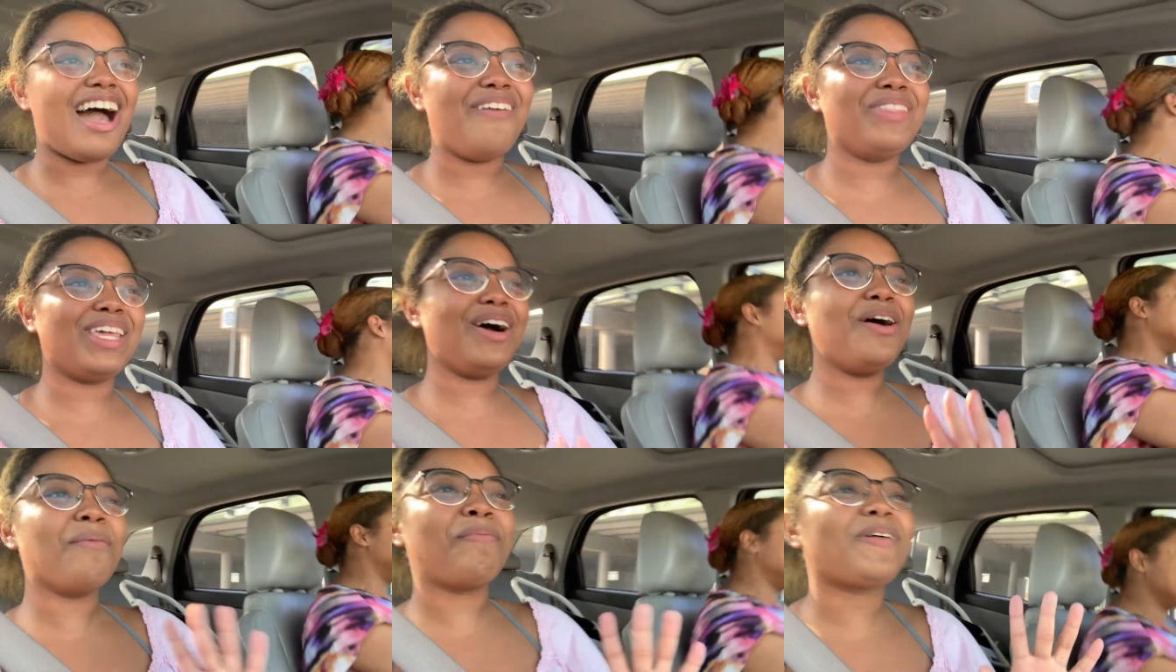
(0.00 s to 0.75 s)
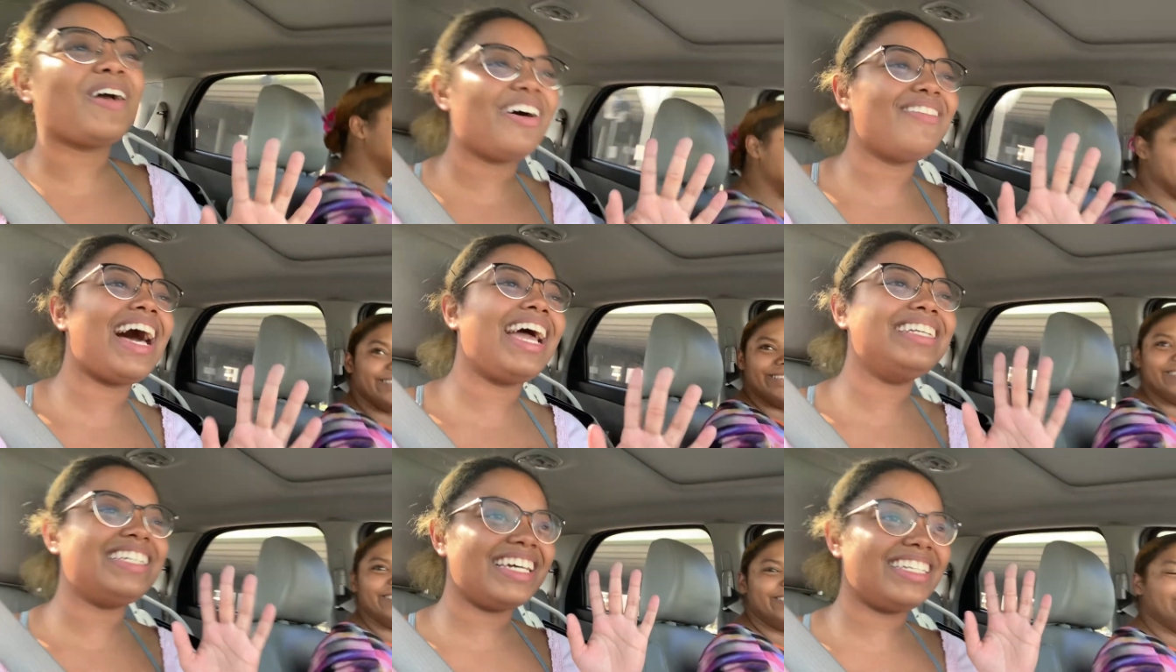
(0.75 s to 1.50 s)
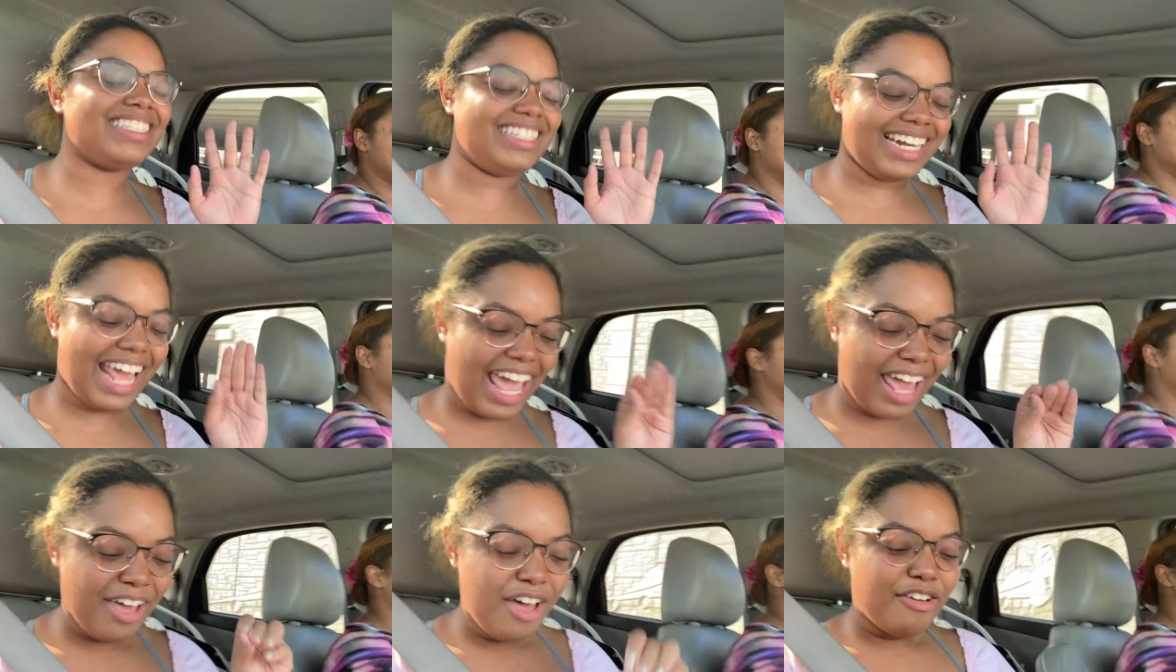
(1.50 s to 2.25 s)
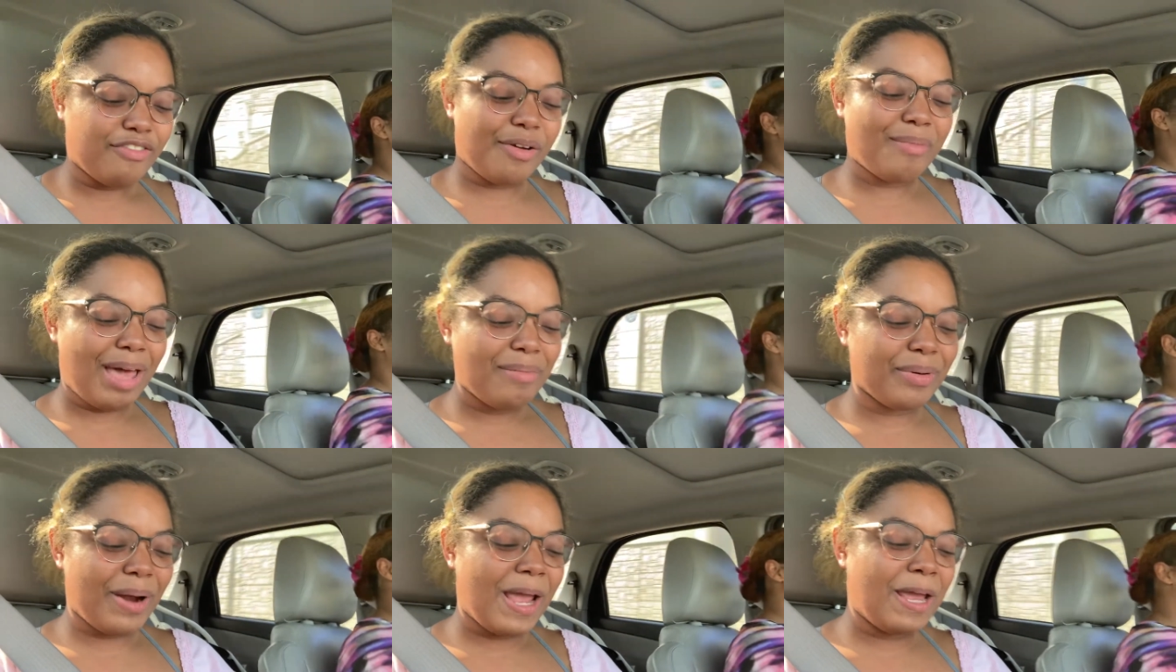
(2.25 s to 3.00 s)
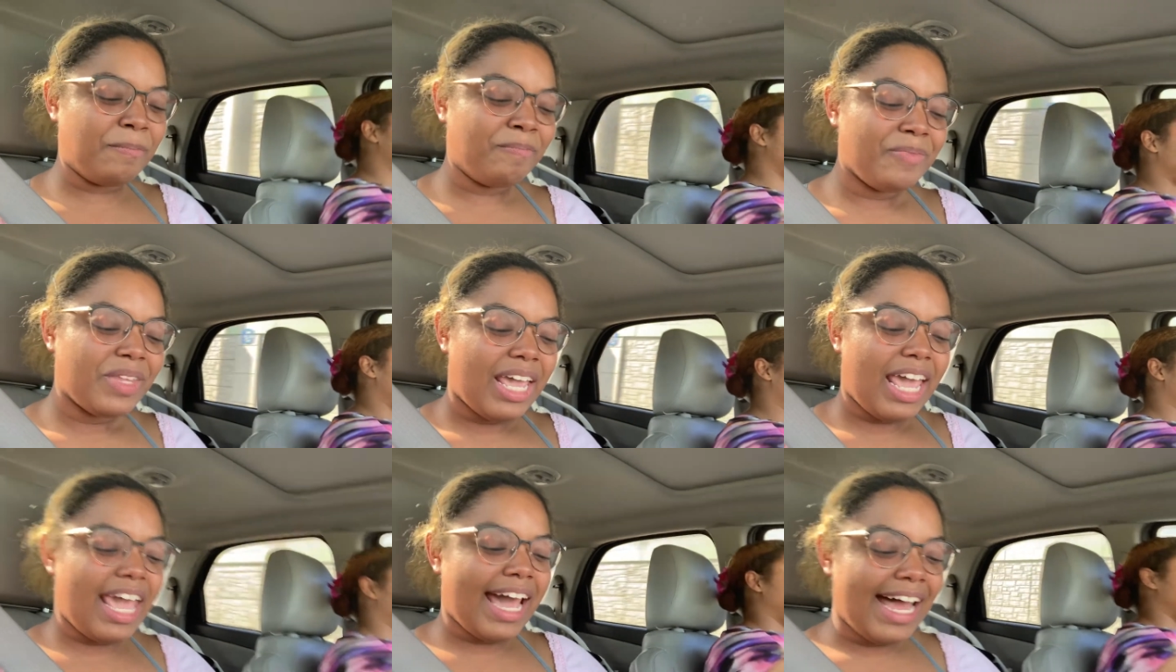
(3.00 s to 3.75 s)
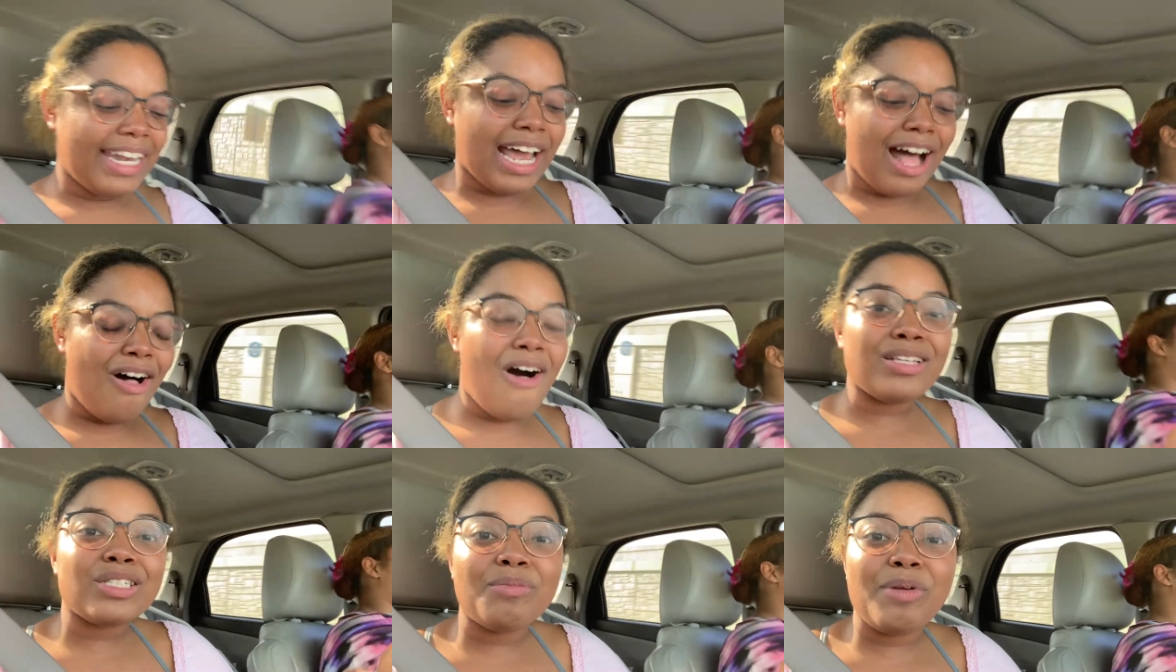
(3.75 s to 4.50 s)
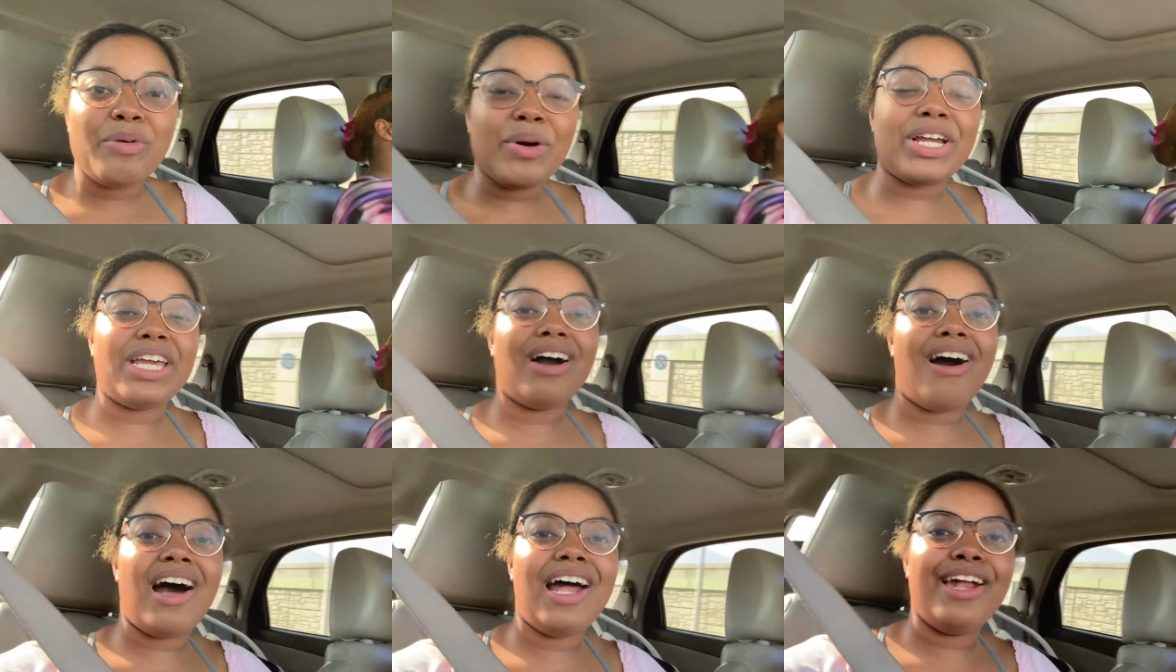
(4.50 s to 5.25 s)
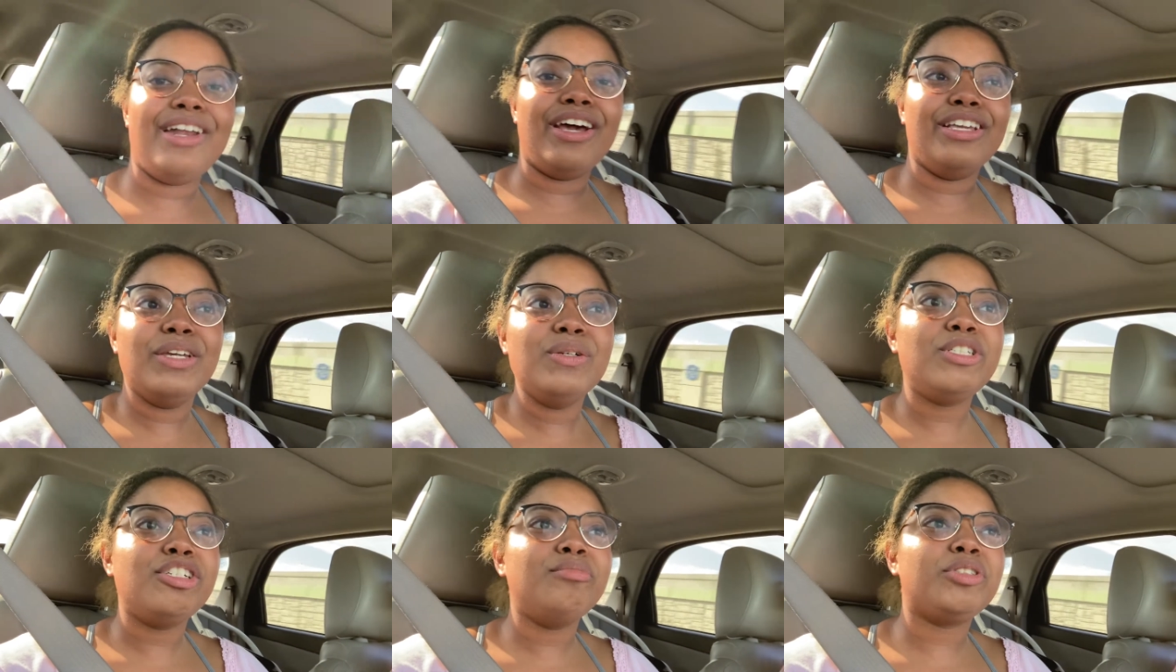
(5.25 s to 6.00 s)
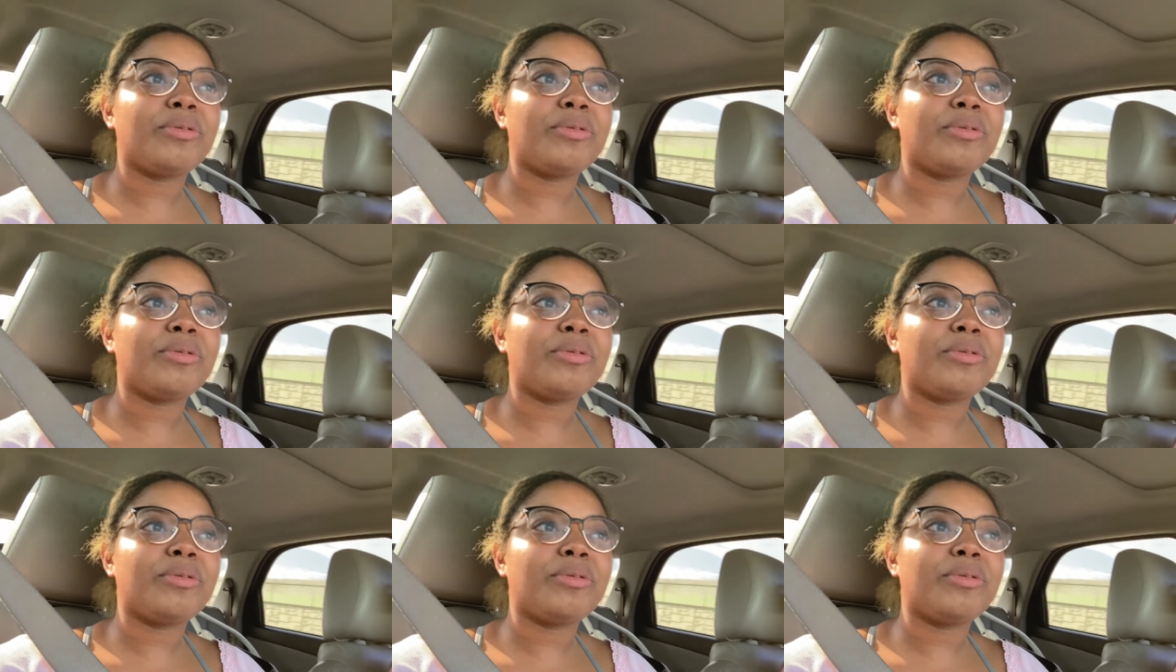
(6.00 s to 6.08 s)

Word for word: I'm the Oprah of ideas today for my brain. And I'll also be working on a YouTube